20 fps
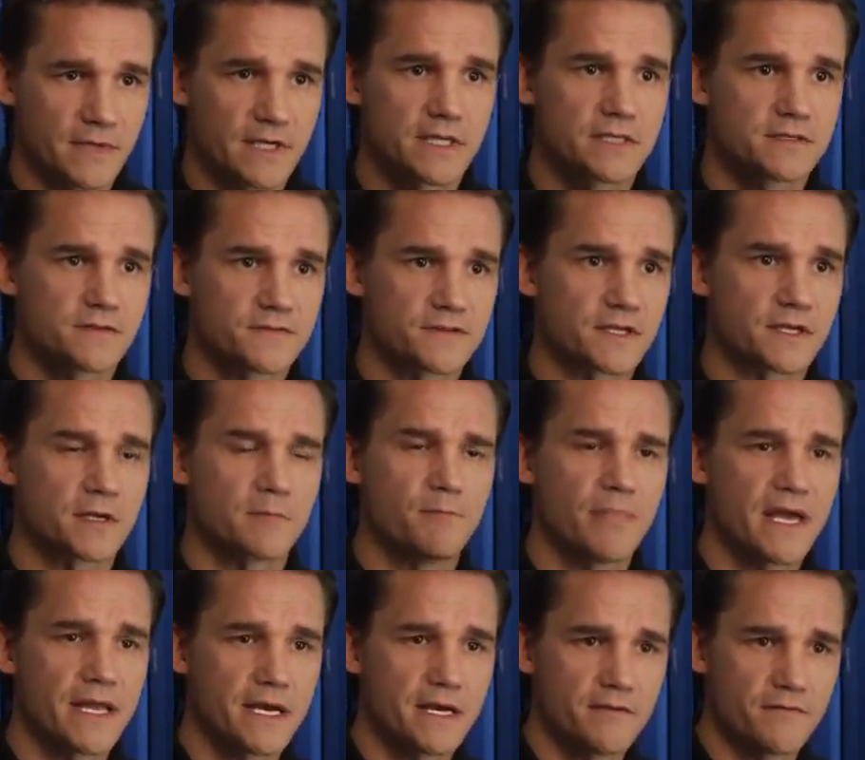It gives us a
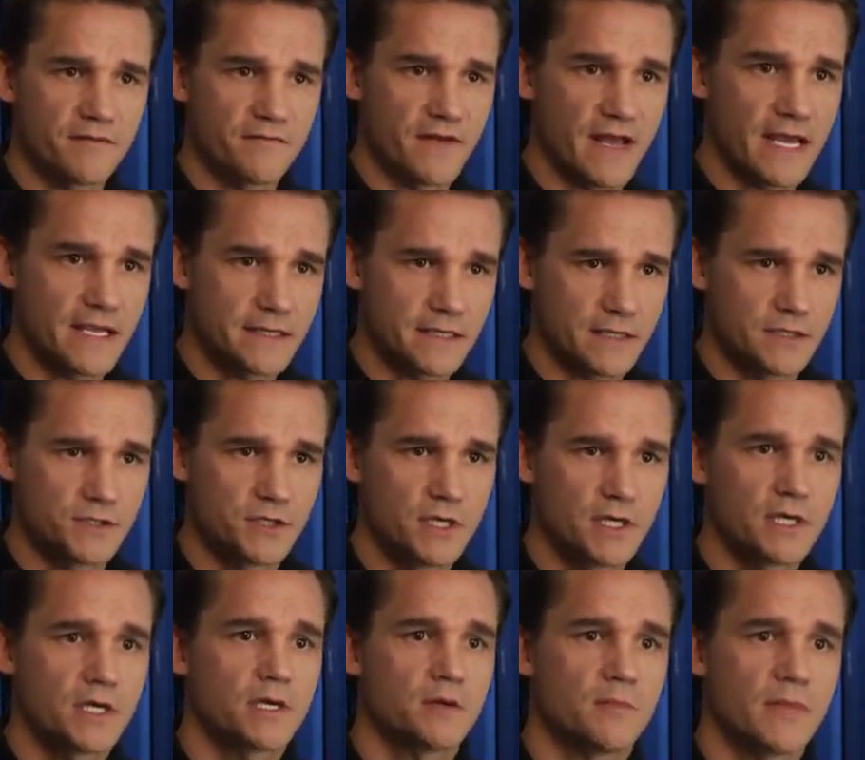competitive advantage
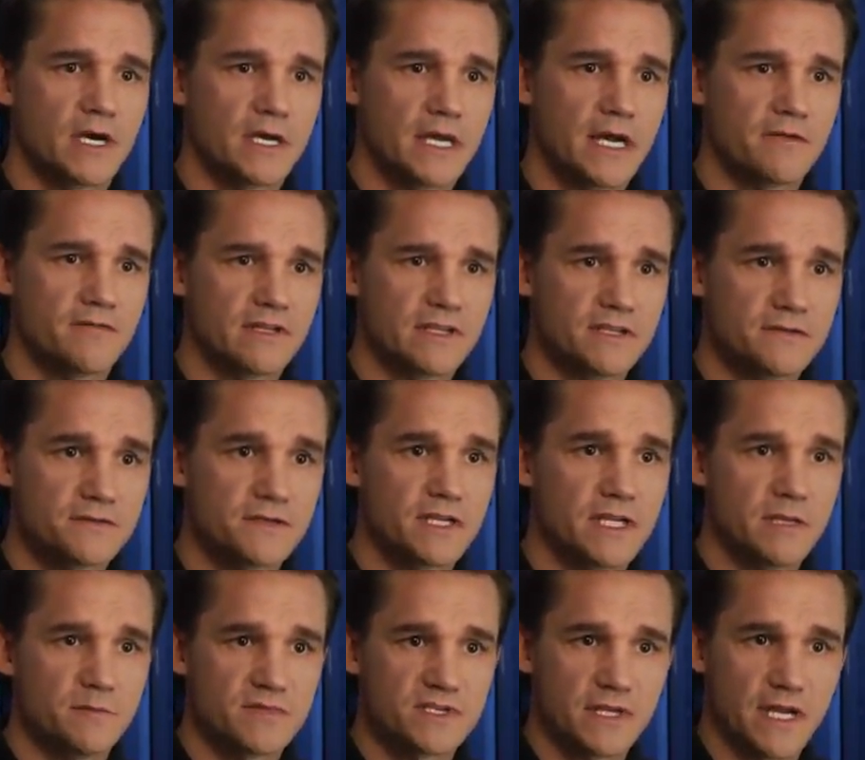by having this
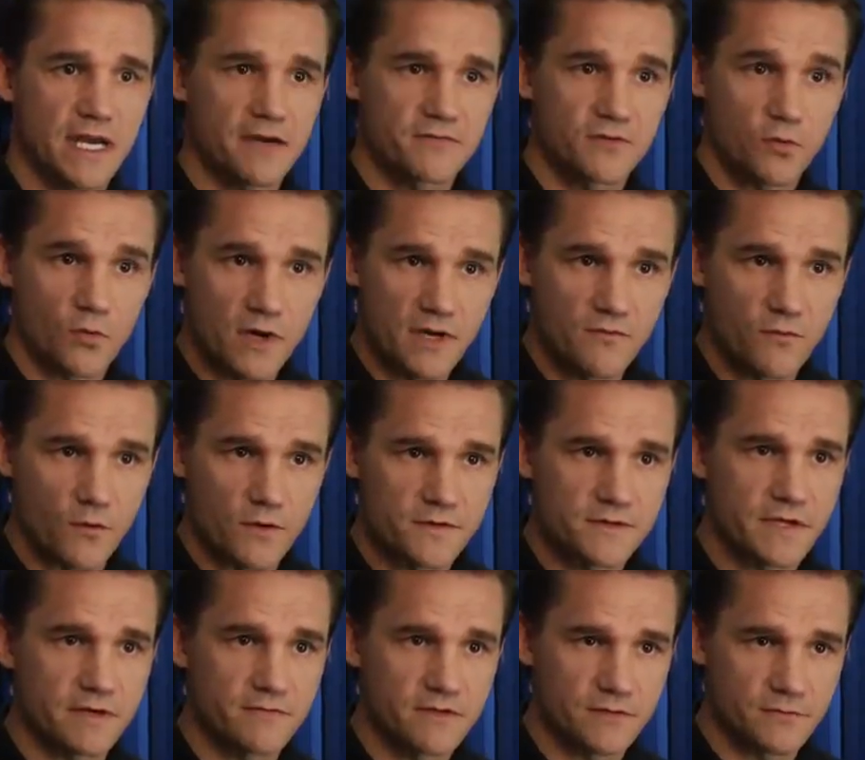team staffed 24
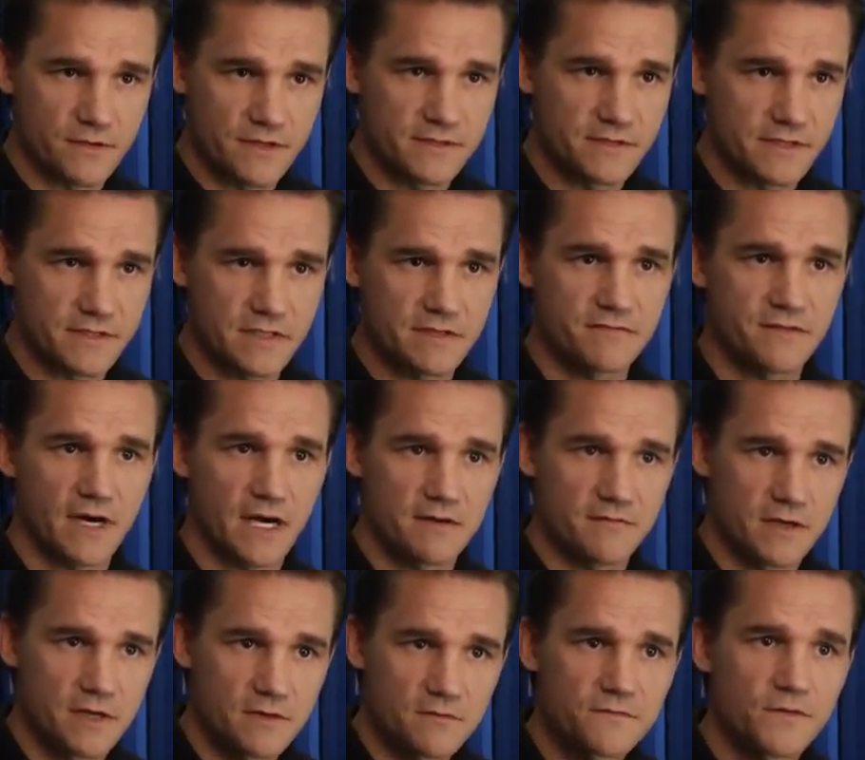7, 365,
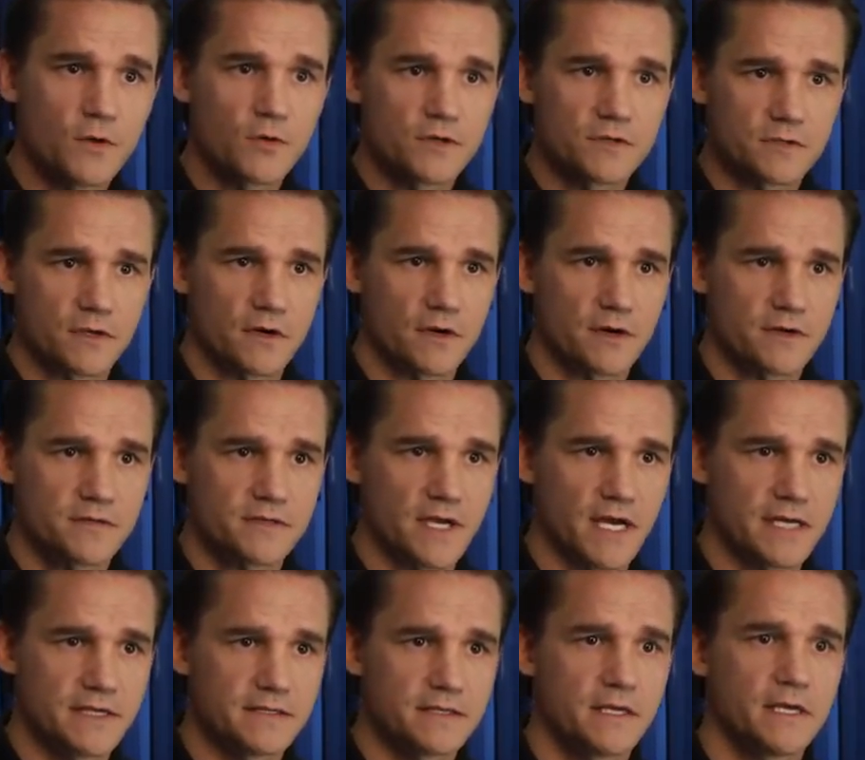focused on our
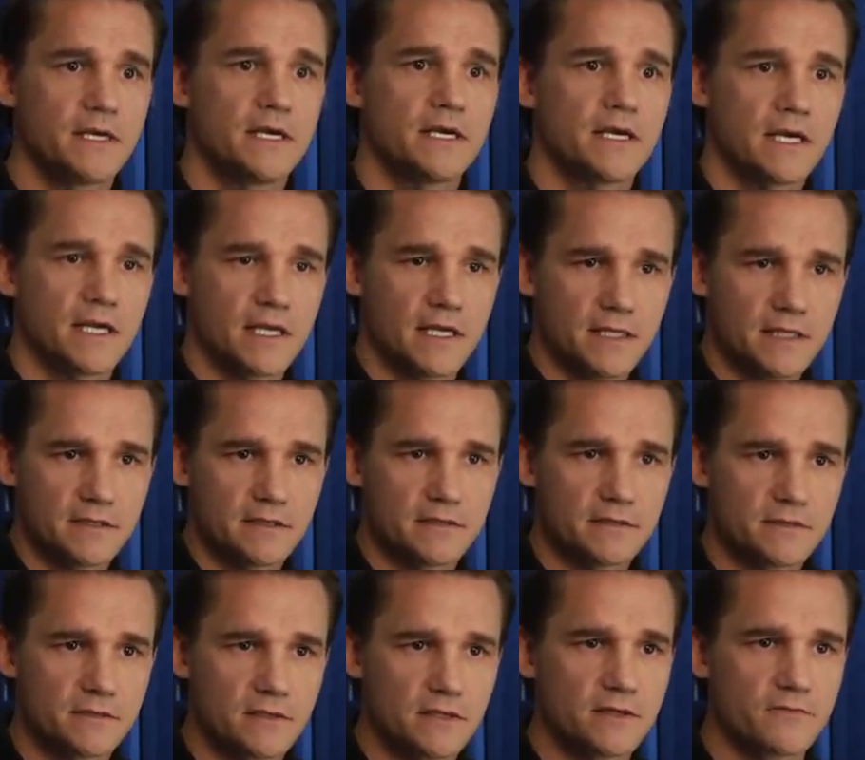sites
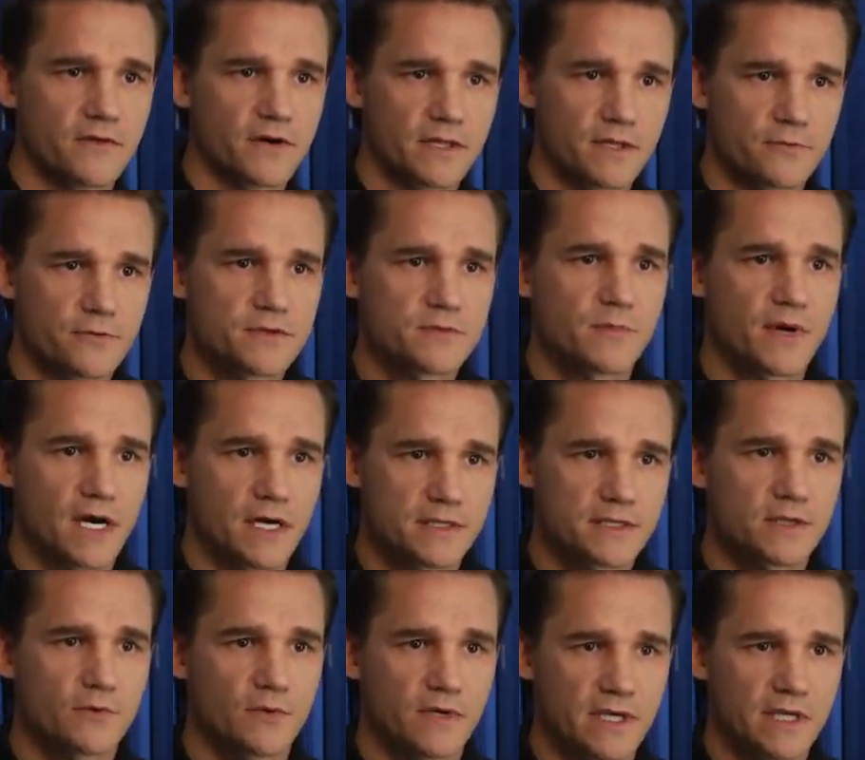and delivering the response
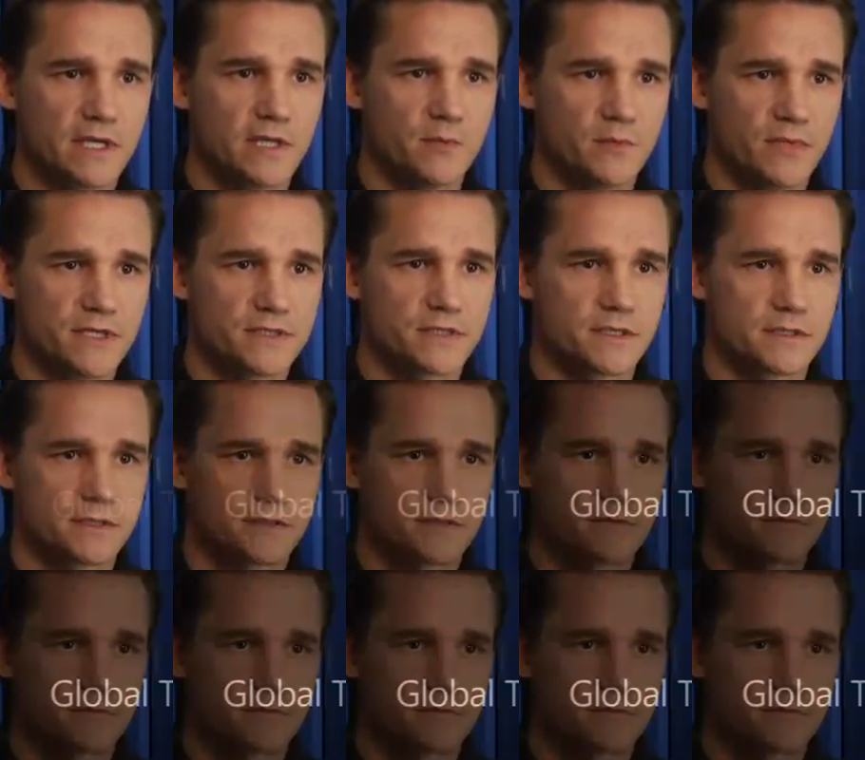that we need to the business.